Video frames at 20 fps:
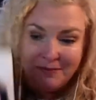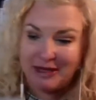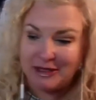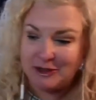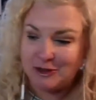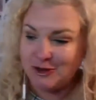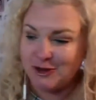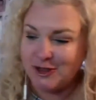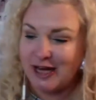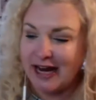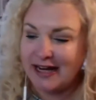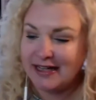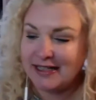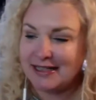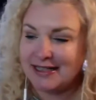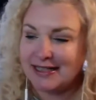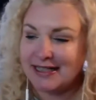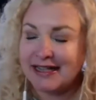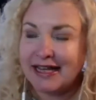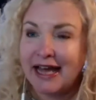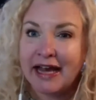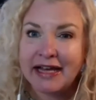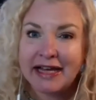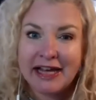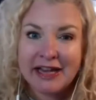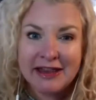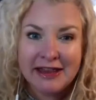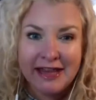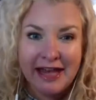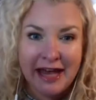mentor text that
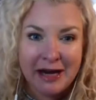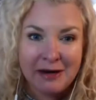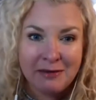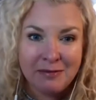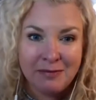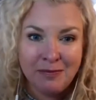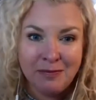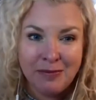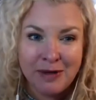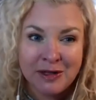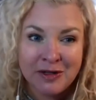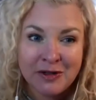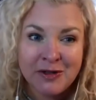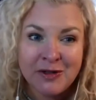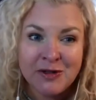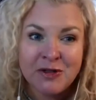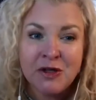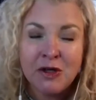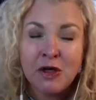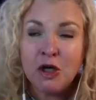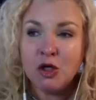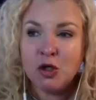can then build